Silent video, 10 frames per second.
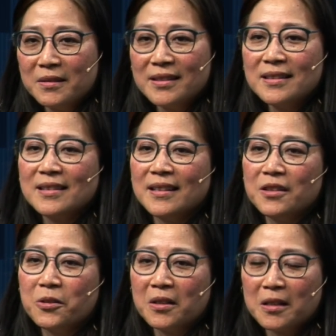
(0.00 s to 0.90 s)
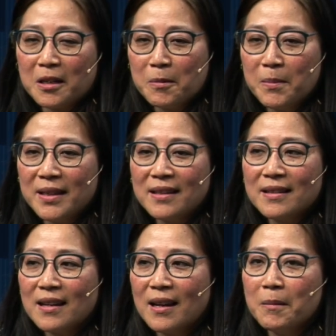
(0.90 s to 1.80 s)
this and you're going to commit the
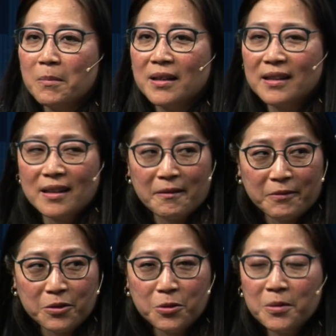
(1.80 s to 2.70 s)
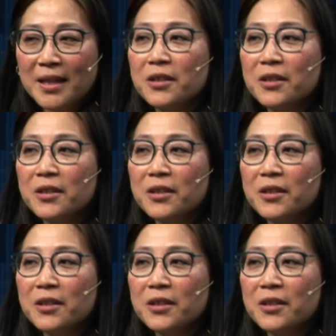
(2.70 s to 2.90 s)
time, money, and effort to it.